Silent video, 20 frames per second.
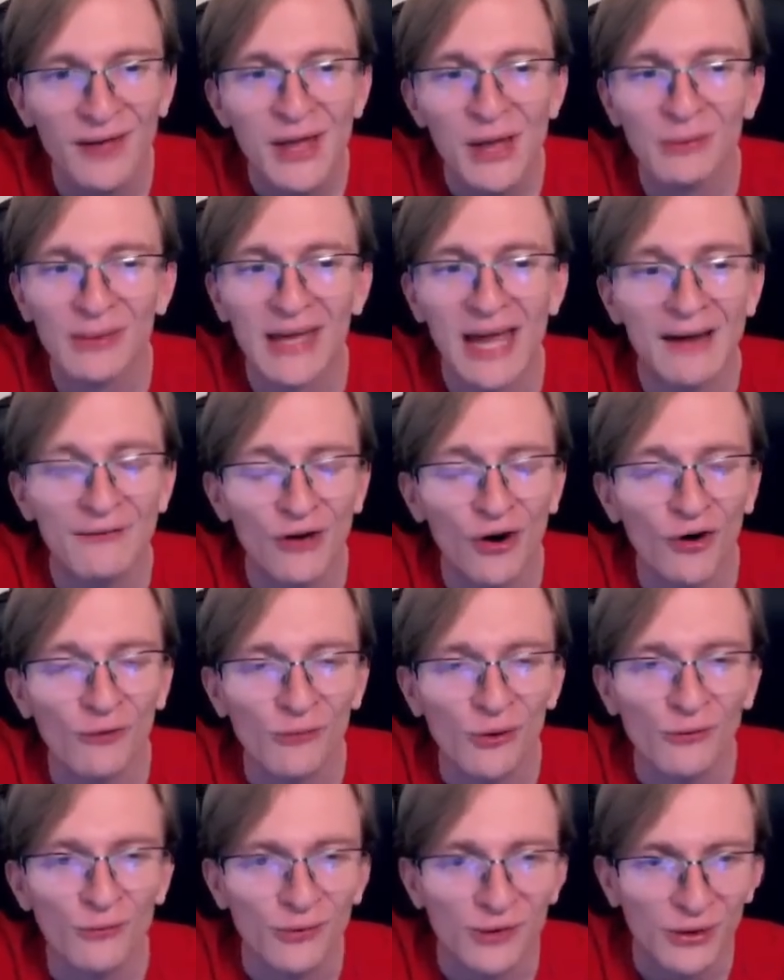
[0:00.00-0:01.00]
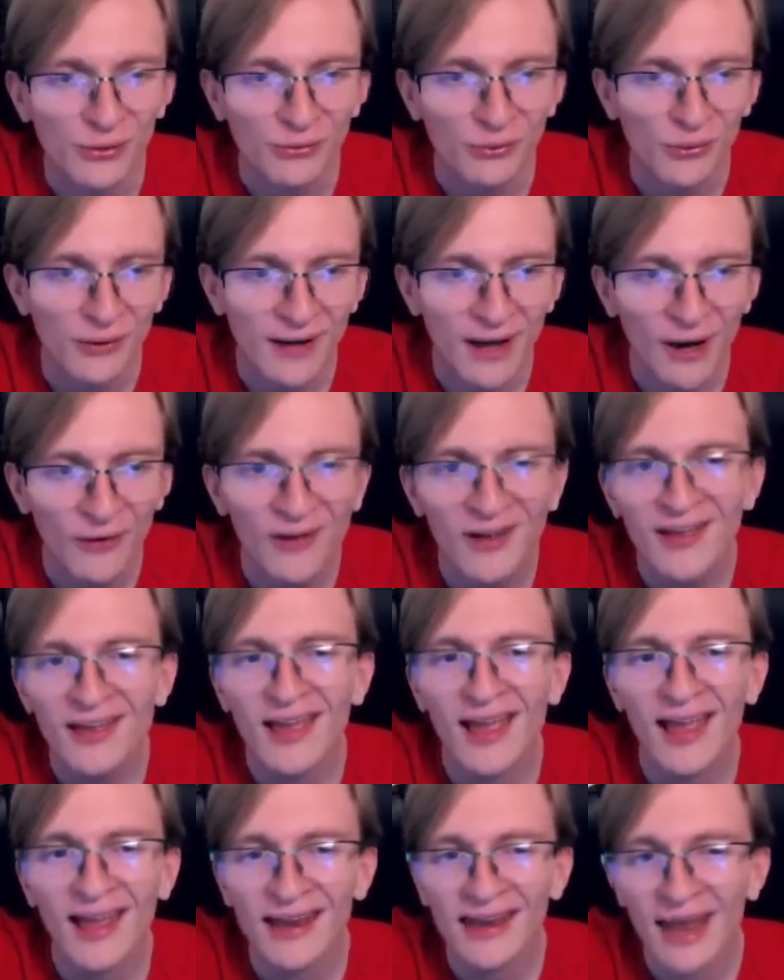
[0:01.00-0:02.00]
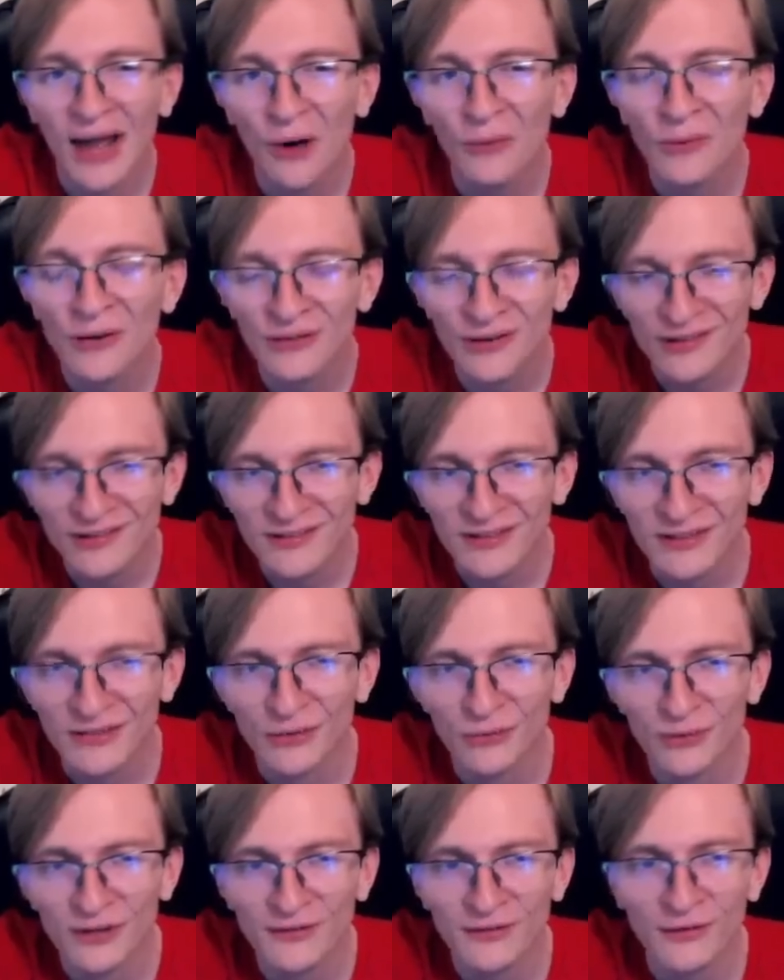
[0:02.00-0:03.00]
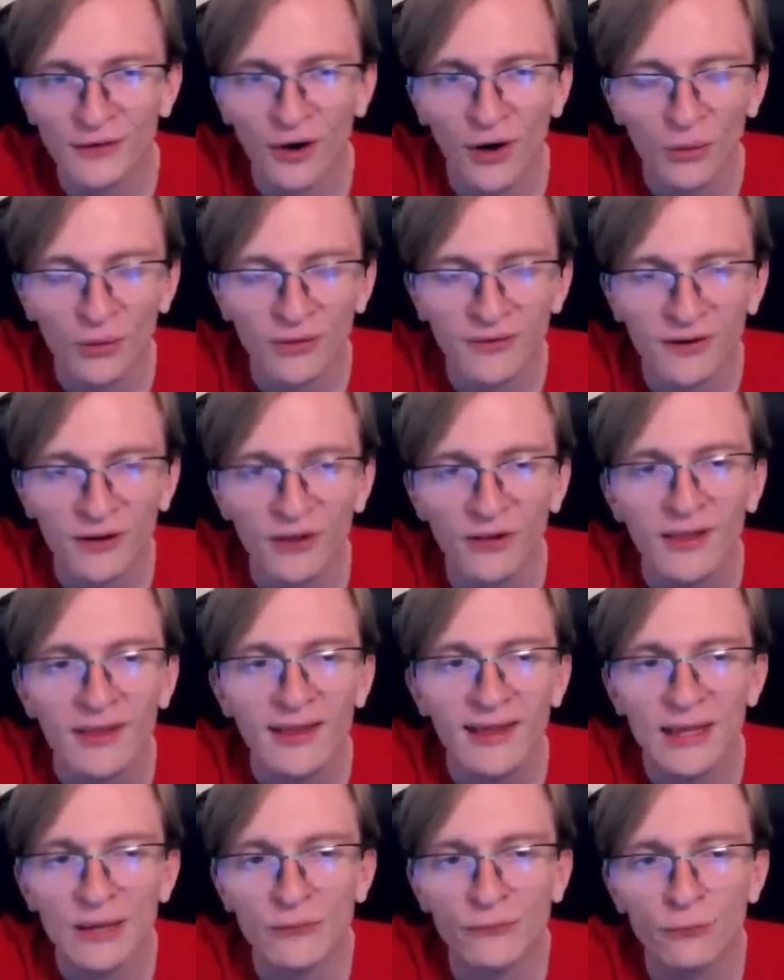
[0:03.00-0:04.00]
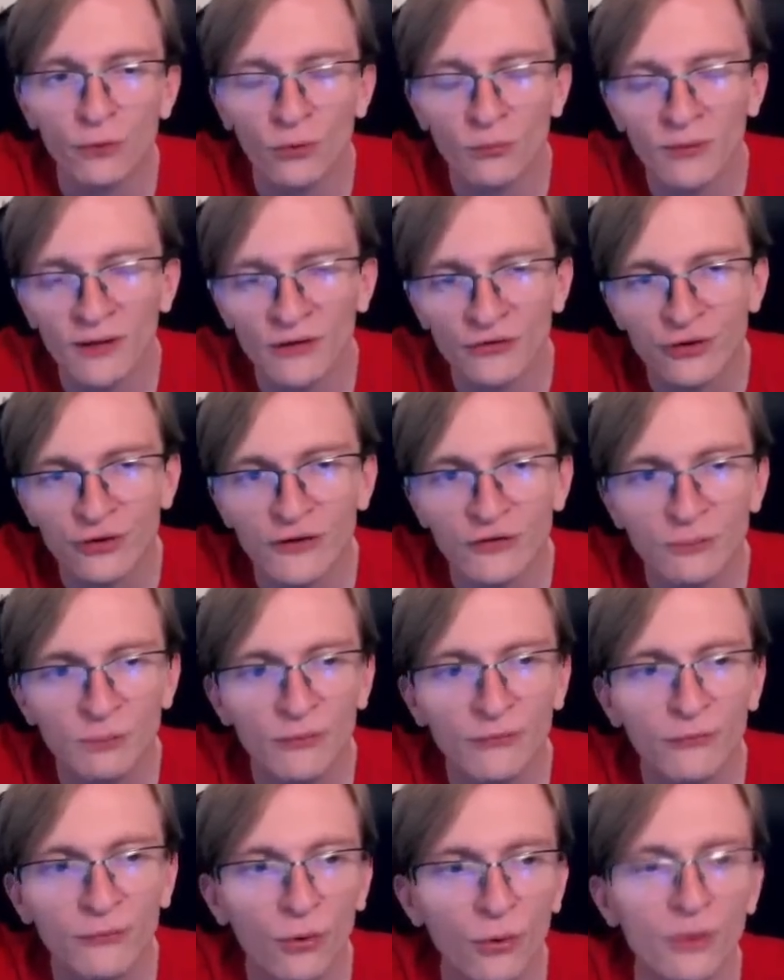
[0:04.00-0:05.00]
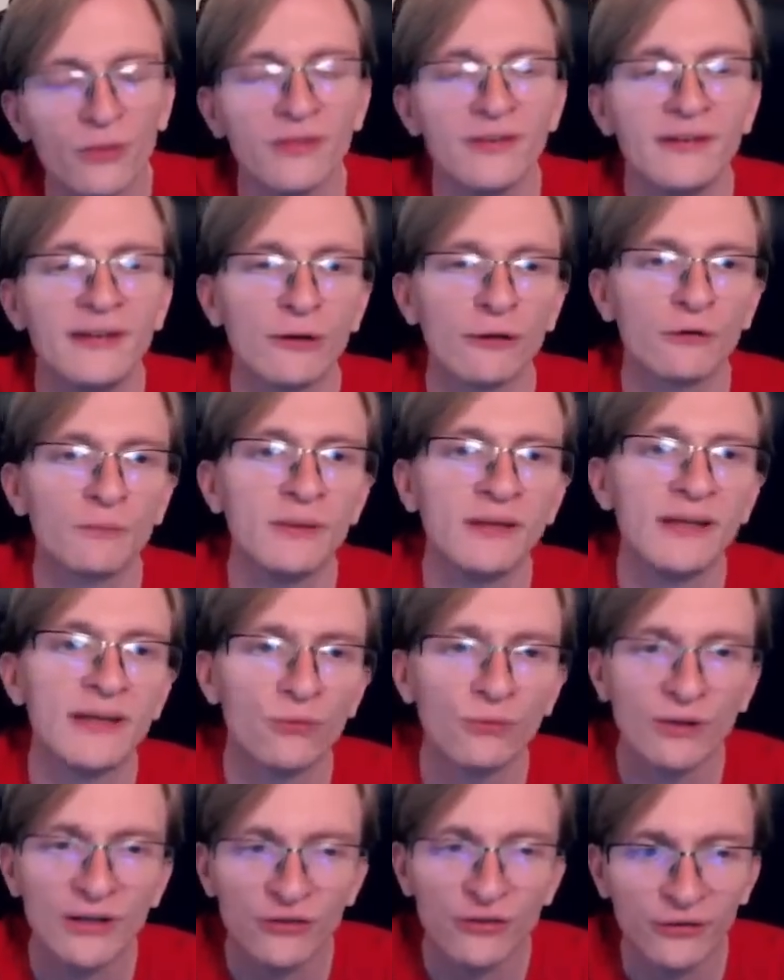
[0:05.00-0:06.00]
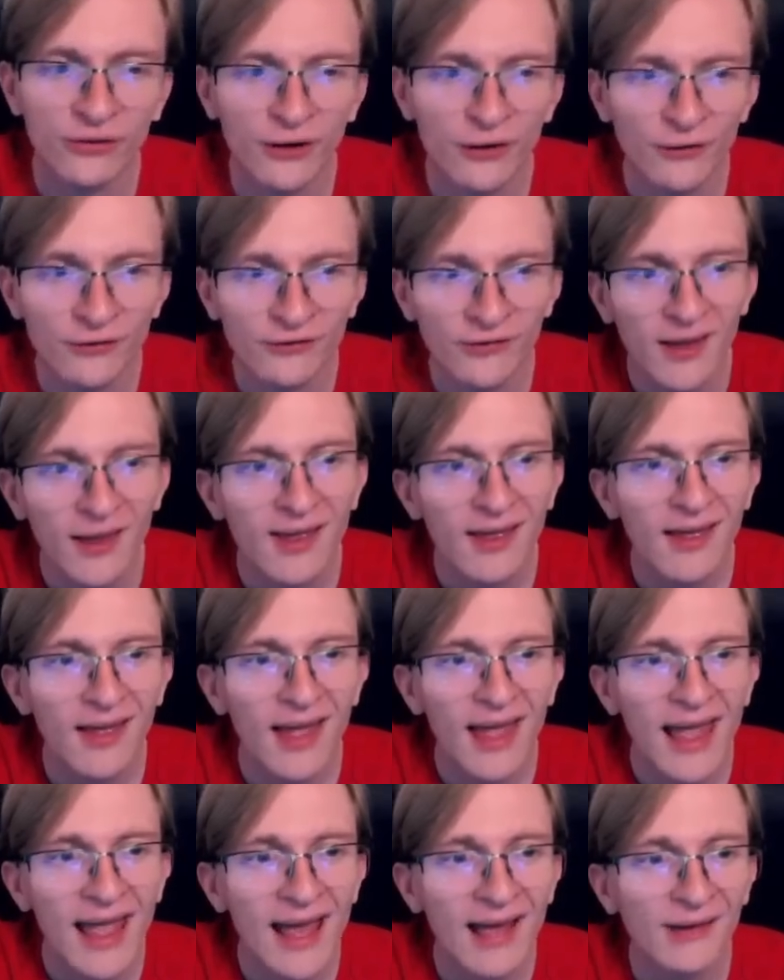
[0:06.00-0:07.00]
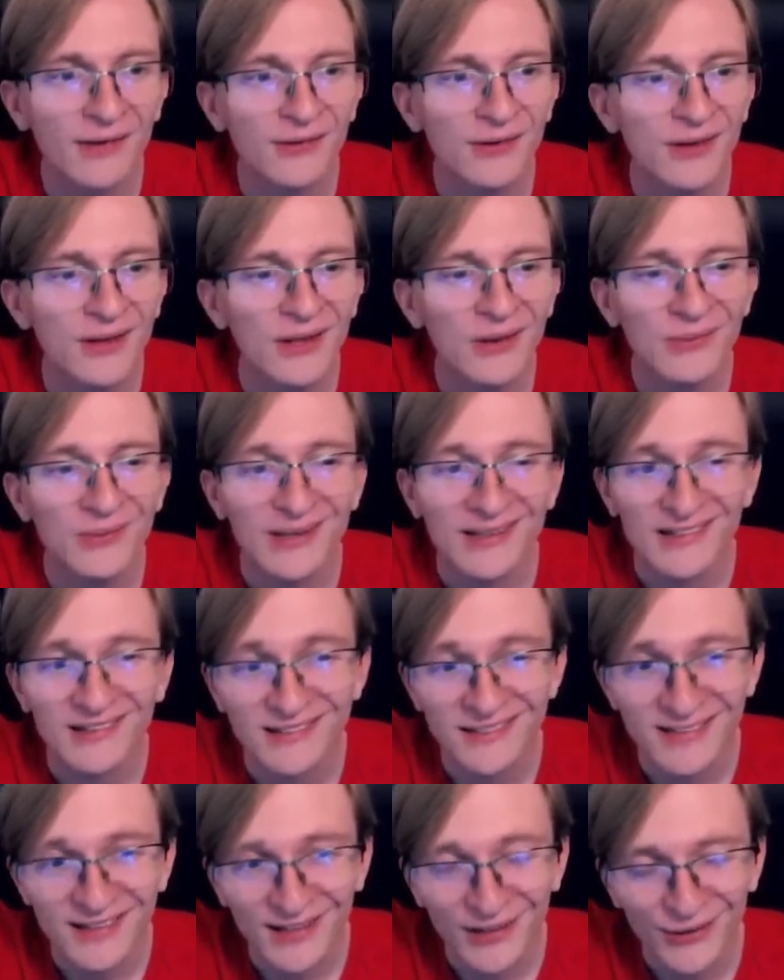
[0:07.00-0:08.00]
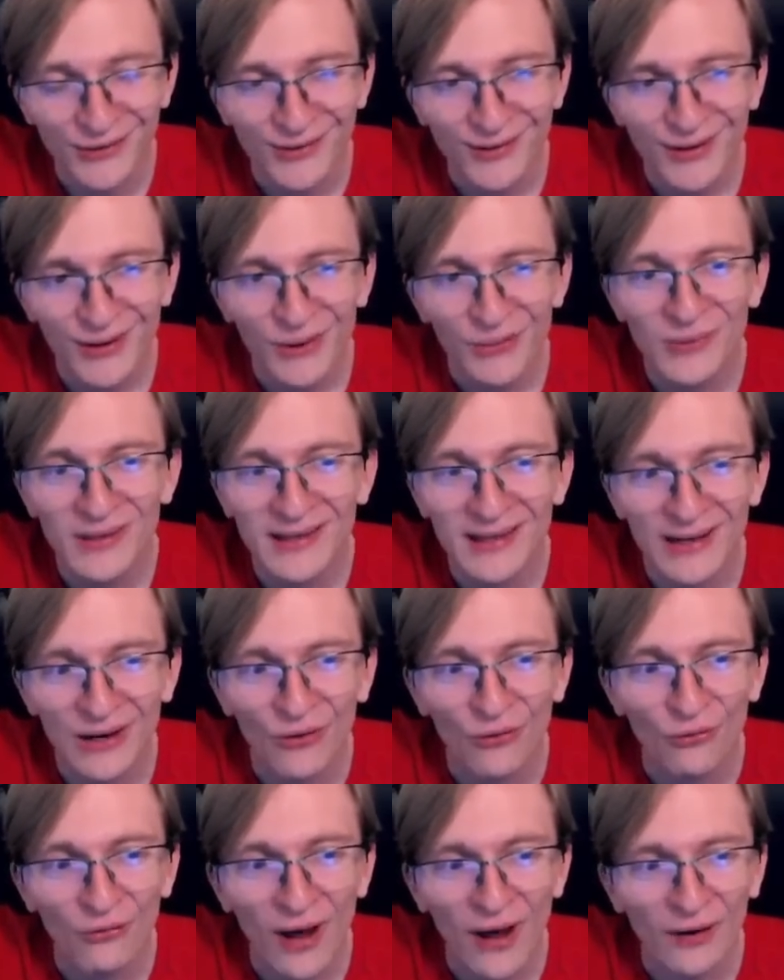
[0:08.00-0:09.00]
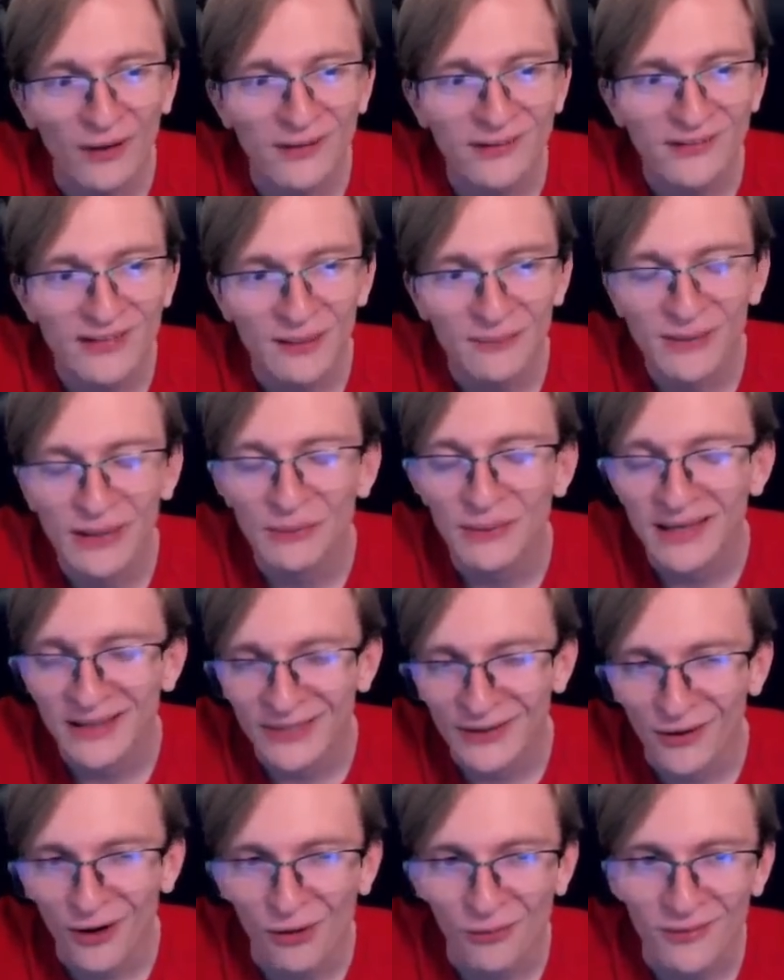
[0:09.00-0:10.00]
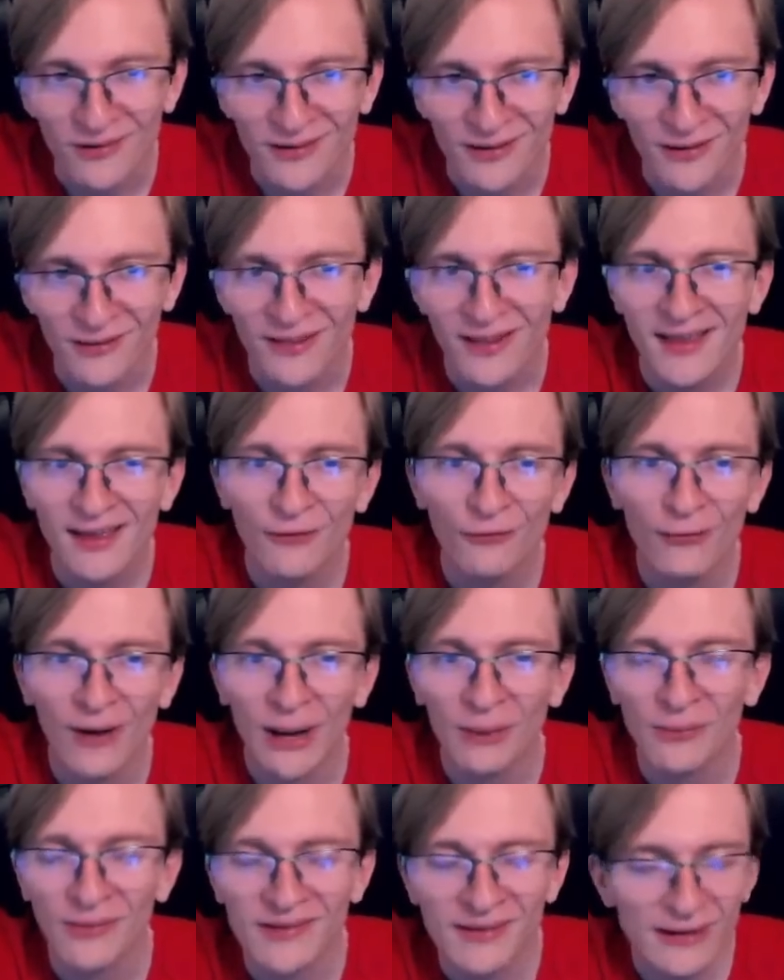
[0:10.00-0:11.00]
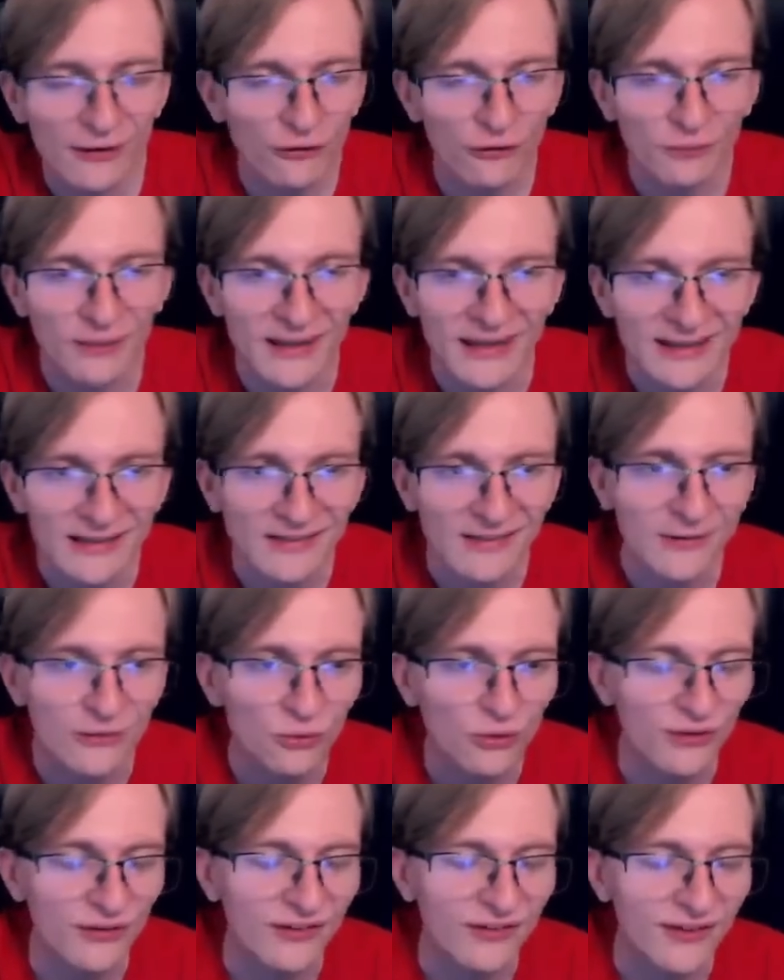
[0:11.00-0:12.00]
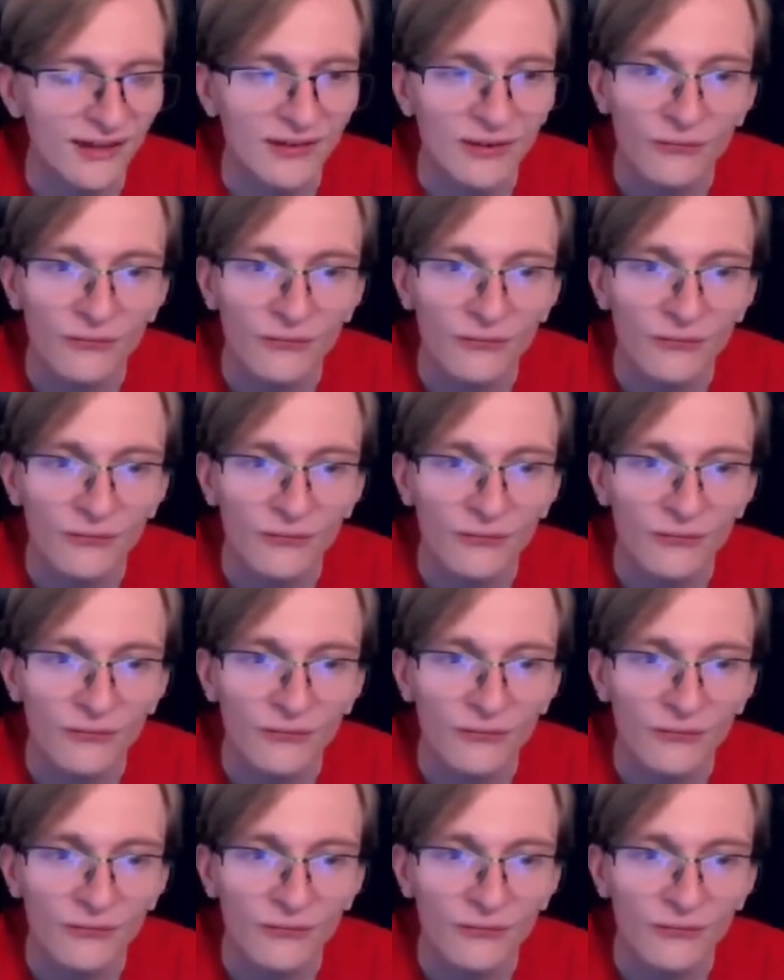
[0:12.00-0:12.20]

We have our move, we're going to throw it now, and now we just need to reach the Aqua Tail in 4 Mud Shots before the Diggersby can reach theirs, and we can see here, we get it right on CMP, we get the Aqua Tail right when the Diggersby gets the Scorching Sands.